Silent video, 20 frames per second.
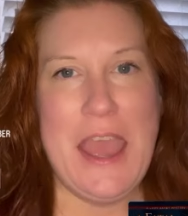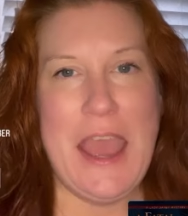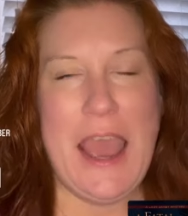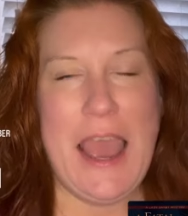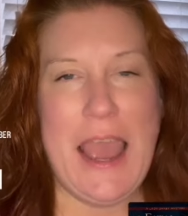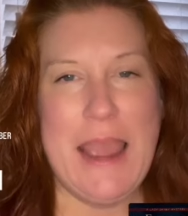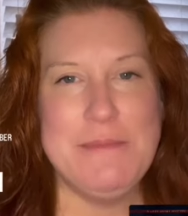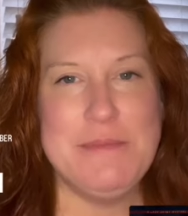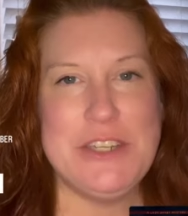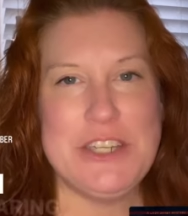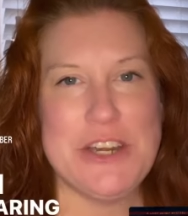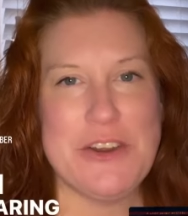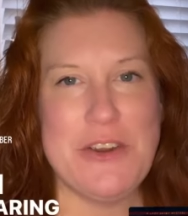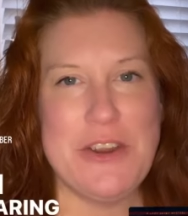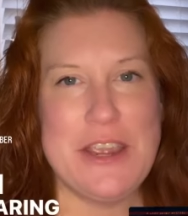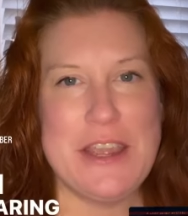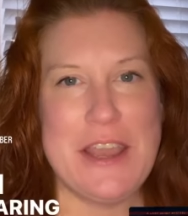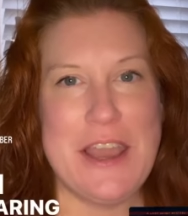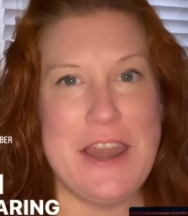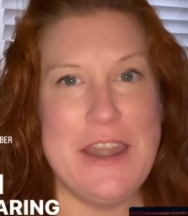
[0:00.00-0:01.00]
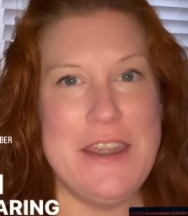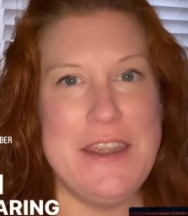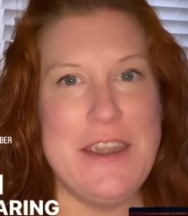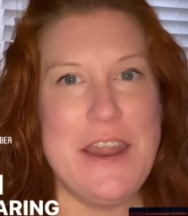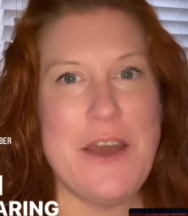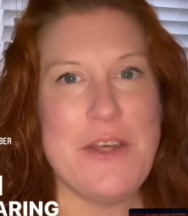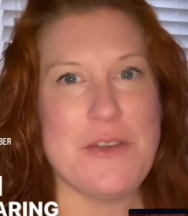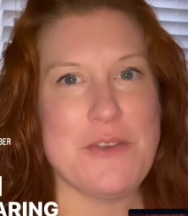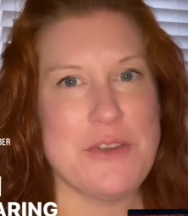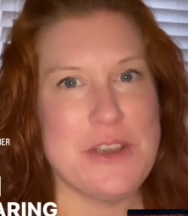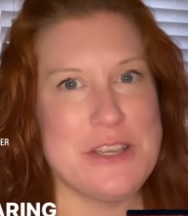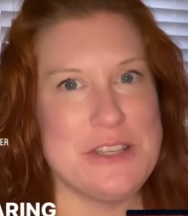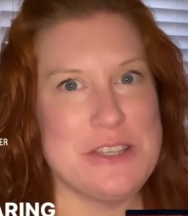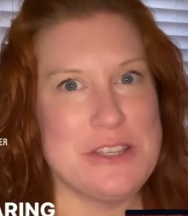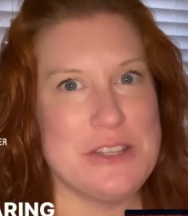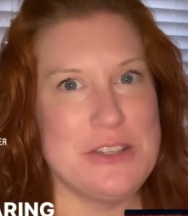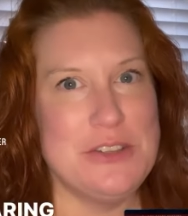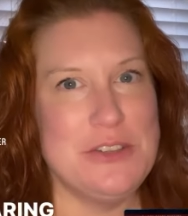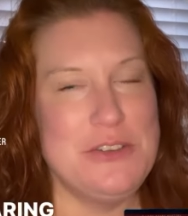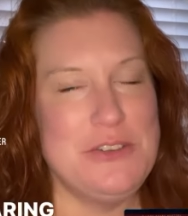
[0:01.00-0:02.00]
I'm sharing another
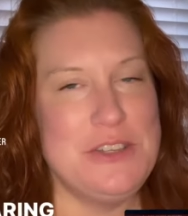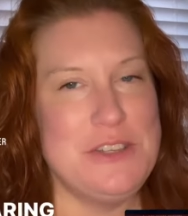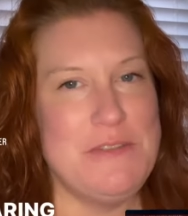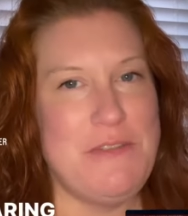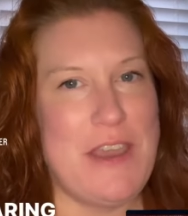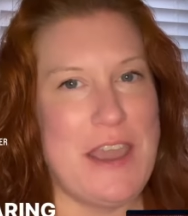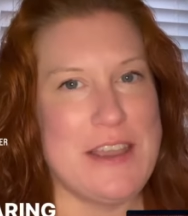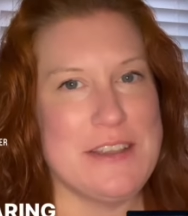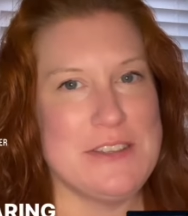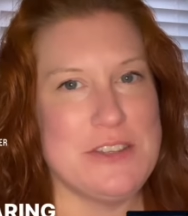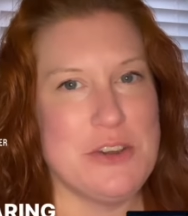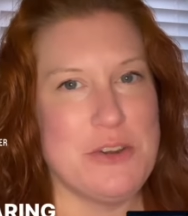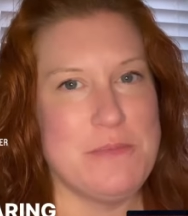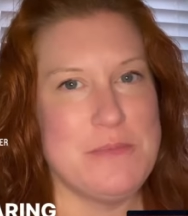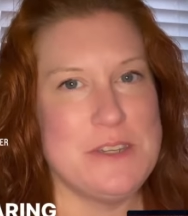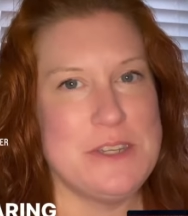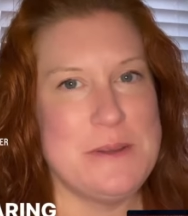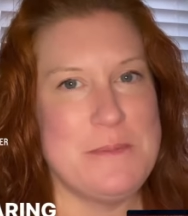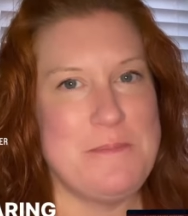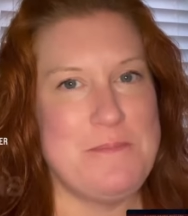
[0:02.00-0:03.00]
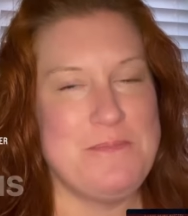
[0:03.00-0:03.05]
exclusive excerpt.